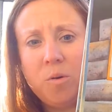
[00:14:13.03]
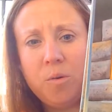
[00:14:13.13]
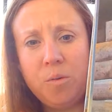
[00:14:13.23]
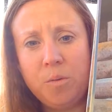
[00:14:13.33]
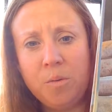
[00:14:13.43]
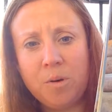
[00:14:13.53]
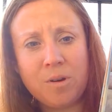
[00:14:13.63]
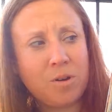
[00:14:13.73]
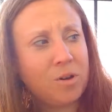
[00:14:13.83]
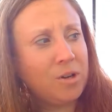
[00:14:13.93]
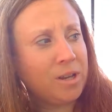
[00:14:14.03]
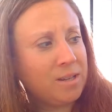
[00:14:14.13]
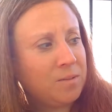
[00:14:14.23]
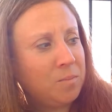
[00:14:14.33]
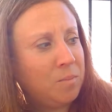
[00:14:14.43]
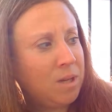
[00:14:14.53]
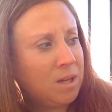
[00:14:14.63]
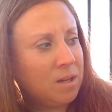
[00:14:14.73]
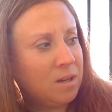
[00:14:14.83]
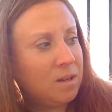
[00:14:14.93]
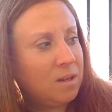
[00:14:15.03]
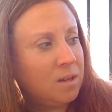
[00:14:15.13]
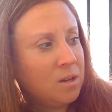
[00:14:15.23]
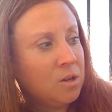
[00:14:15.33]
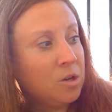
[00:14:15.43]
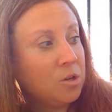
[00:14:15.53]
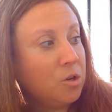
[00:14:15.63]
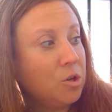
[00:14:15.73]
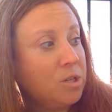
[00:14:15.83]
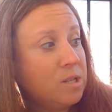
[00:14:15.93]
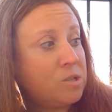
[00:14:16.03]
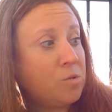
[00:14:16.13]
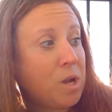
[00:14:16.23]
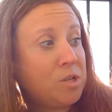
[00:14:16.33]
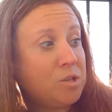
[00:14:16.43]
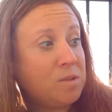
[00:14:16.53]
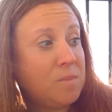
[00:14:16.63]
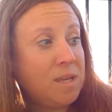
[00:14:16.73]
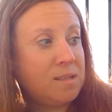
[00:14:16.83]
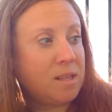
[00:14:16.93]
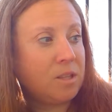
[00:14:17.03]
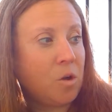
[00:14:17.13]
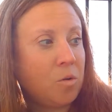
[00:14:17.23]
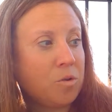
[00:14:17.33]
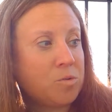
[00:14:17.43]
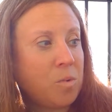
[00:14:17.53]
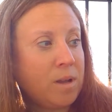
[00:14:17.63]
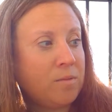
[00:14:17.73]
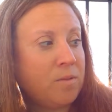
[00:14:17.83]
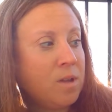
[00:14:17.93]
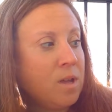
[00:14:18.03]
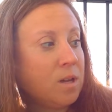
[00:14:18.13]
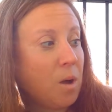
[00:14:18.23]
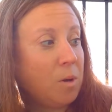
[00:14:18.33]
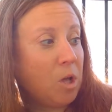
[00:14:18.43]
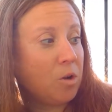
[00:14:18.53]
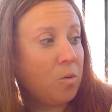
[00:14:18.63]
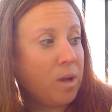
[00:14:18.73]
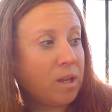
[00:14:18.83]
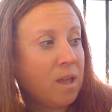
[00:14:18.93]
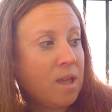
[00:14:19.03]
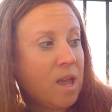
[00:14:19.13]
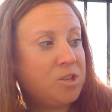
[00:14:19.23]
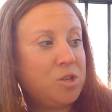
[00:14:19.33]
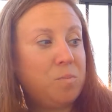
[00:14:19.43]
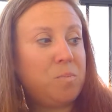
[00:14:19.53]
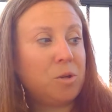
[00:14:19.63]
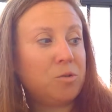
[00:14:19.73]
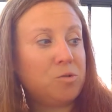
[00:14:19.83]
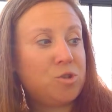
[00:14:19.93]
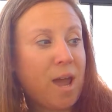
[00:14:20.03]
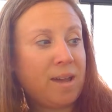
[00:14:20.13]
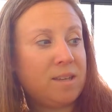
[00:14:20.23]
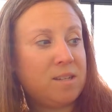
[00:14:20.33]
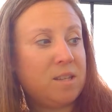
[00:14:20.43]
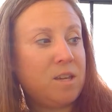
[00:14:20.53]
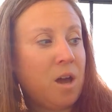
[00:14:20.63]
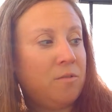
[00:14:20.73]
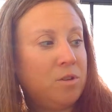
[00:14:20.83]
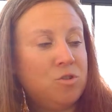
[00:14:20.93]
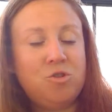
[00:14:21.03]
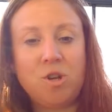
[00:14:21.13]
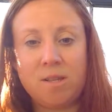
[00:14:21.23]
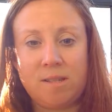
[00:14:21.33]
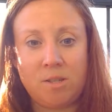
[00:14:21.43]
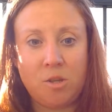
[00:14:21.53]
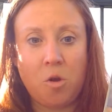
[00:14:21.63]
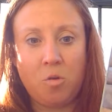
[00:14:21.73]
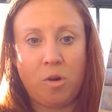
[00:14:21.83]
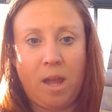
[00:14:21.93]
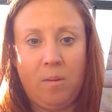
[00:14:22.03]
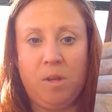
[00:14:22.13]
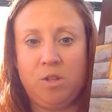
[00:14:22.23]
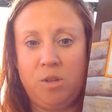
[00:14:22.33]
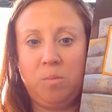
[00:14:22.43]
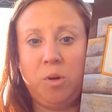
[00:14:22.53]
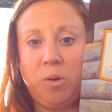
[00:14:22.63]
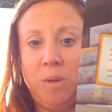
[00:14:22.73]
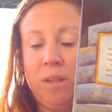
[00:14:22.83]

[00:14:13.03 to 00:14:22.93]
Who could it be? Goodness gracious me, said the ogre's wife. Come along quick. And she bundled Jack into the oven just as the ogre came in. She put him in